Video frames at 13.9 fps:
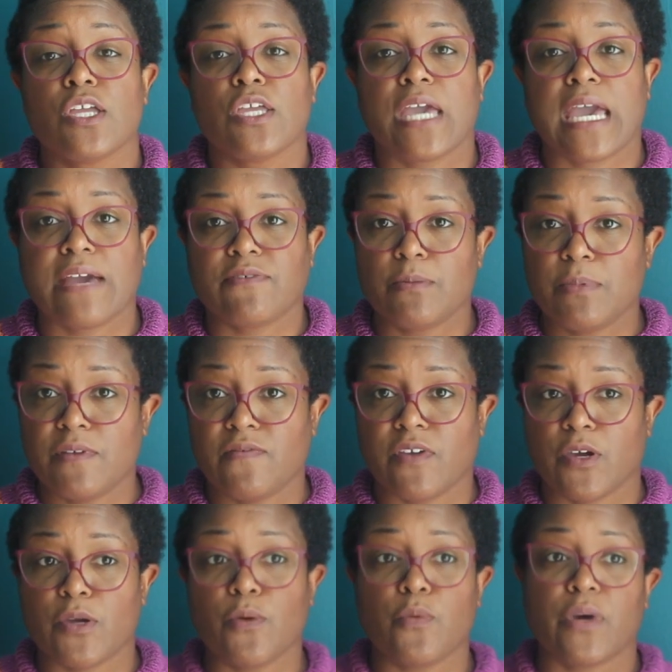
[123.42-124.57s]
you have to be
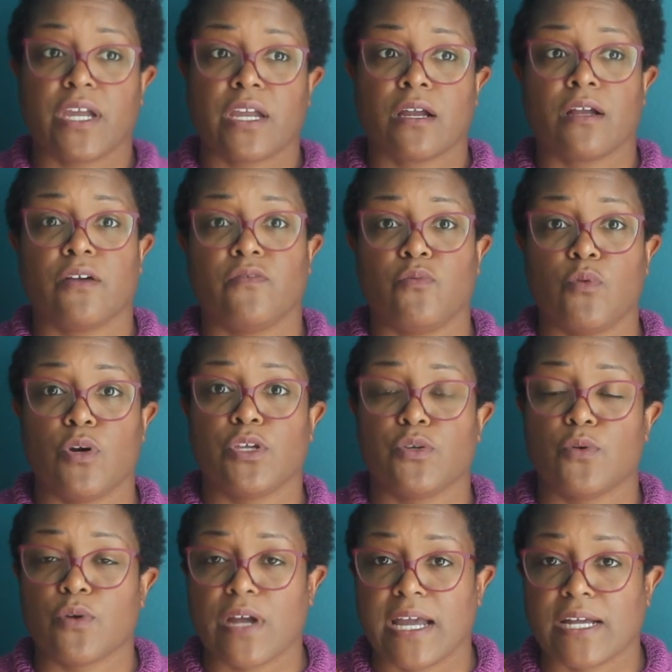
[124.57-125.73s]
very aware of what
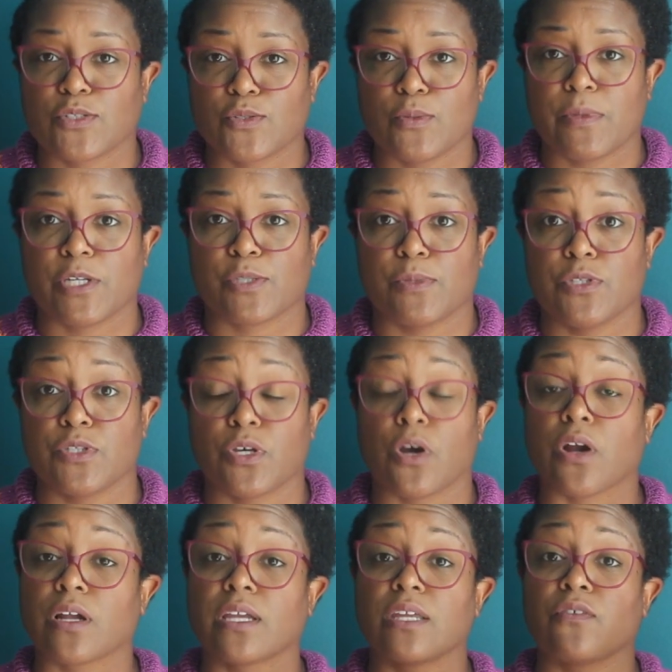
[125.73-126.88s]
your actual measurements
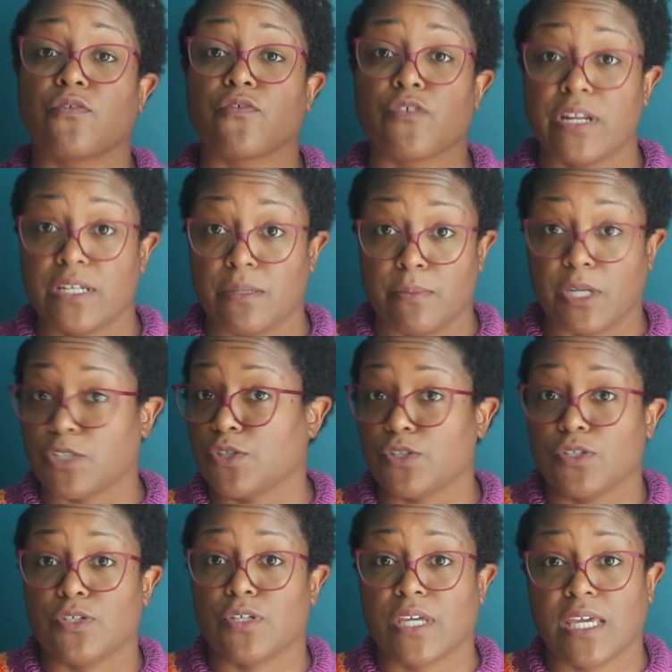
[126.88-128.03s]
are. Get a friend to measure
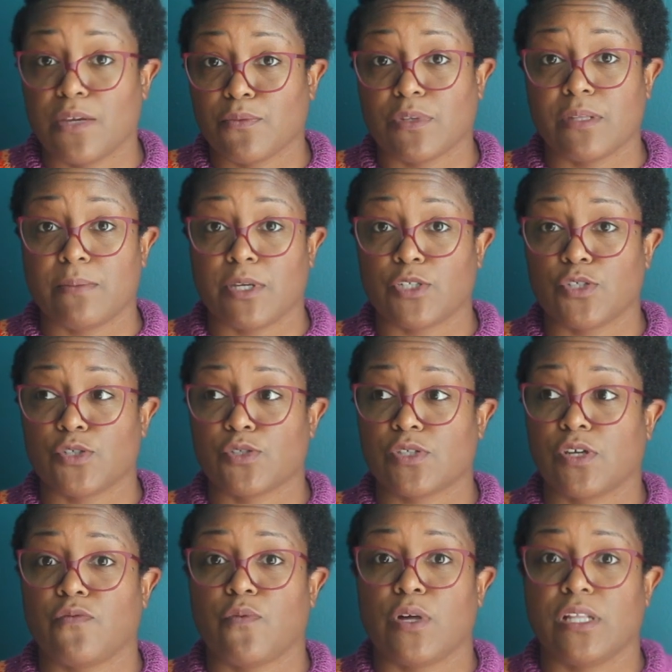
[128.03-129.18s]
you. You can't really measure
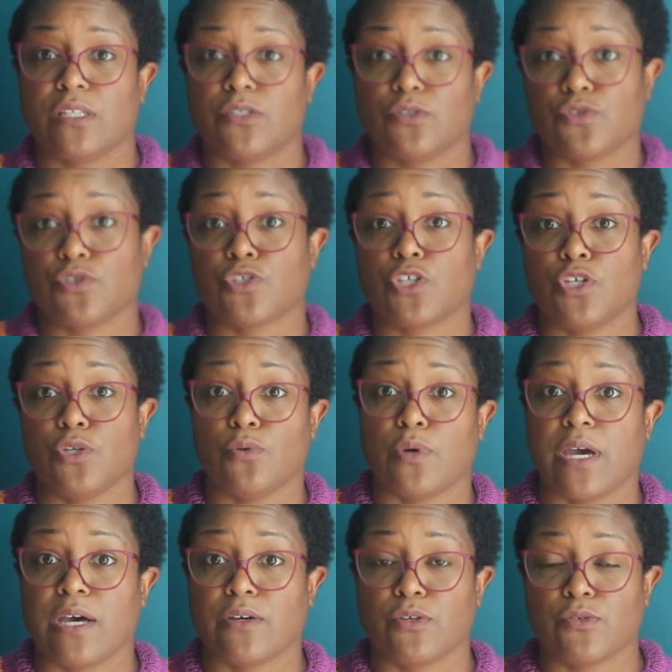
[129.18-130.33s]
yourself well. It'll skew
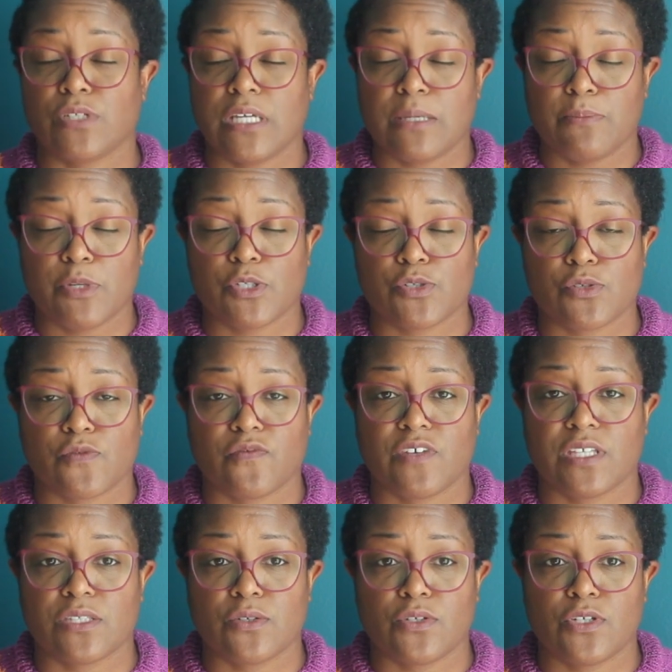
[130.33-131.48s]
how your tape measure
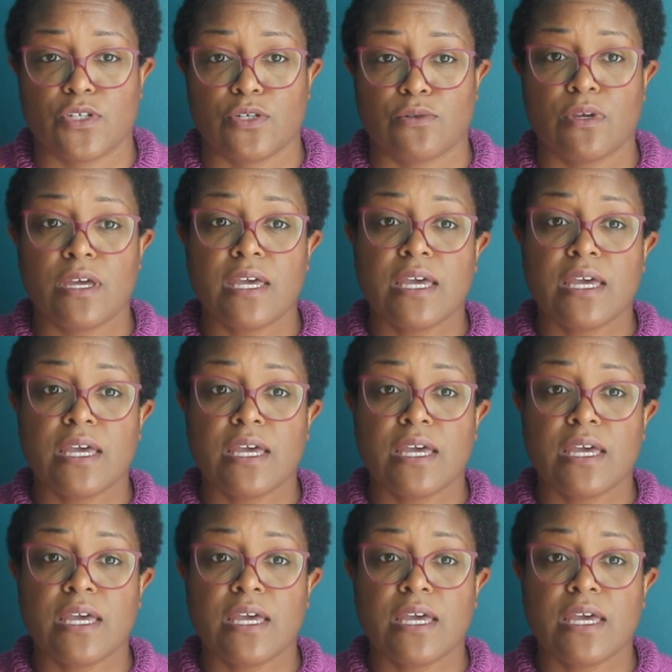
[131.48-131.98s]
fits on you.